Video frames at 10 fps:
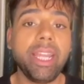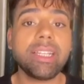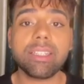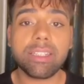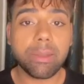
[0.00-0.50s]

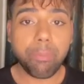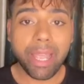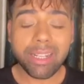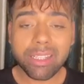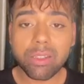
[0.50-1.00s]
it
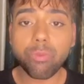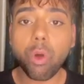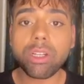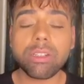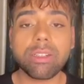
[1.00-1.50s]
depends
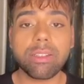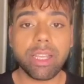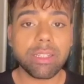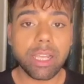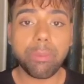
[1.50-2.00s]
what
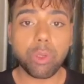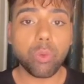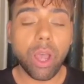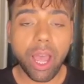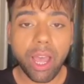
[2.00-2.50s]
skin type
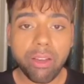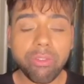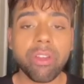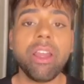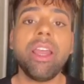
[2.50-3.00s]
you
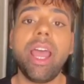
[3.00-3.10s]
have